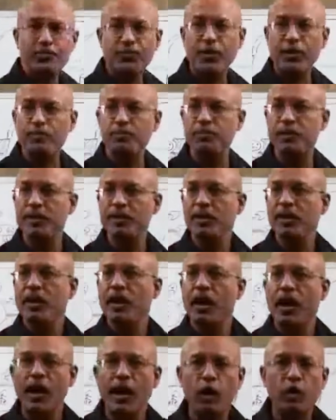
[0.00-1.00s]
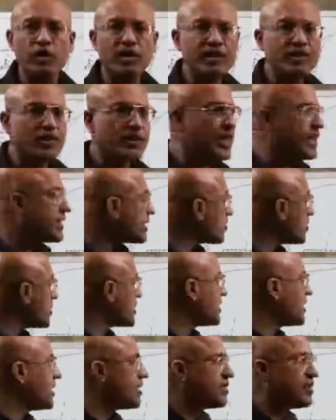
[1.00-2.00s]
frame means how the genetic
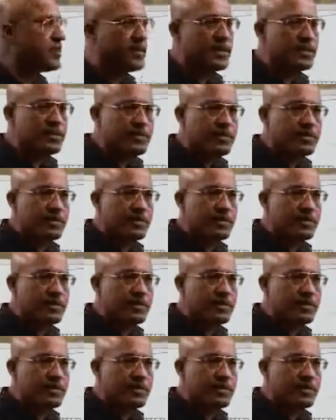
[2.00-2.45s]
material is